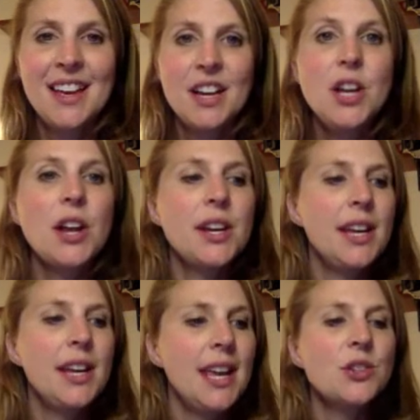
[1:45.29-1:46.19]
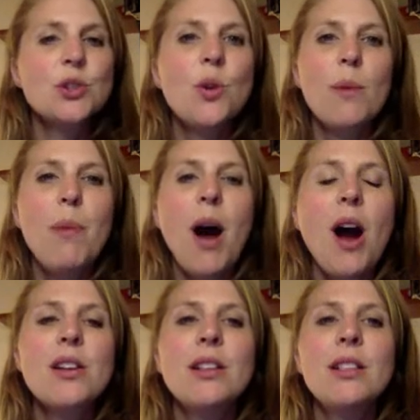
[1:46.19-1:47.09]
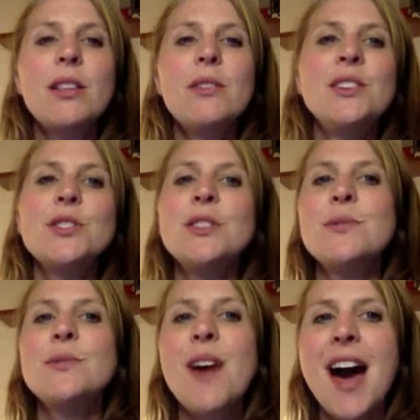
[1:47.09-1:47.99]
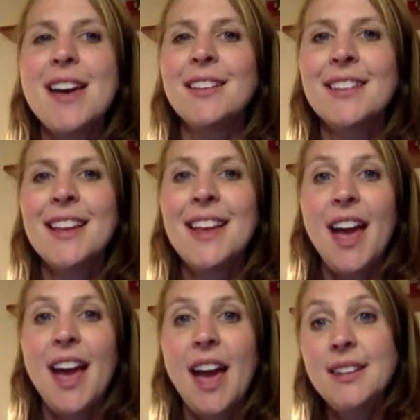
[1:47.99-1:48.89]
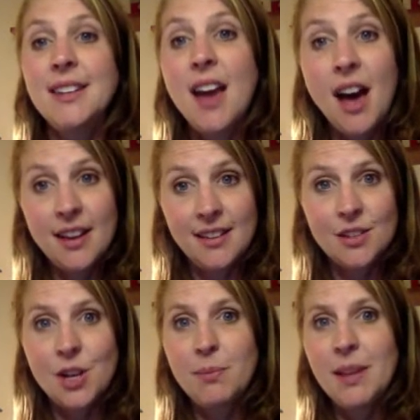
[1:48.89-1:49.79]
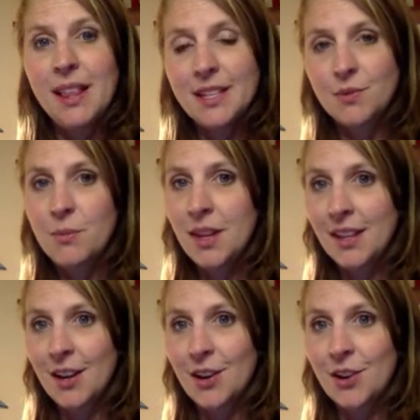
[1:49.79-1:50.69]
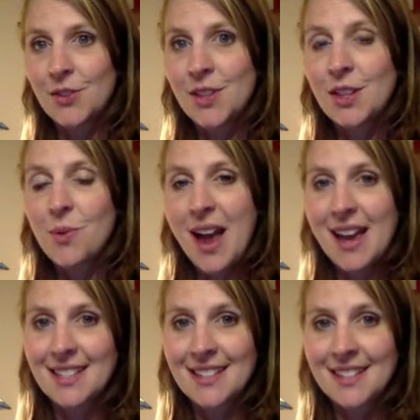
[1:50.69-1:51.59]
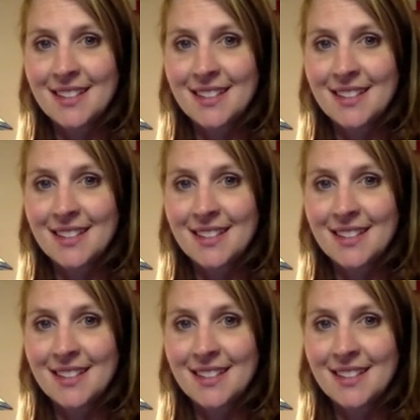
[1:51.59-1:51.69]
Not an inch nor particle of an inch is vile, and none shall be less familiar than the rest.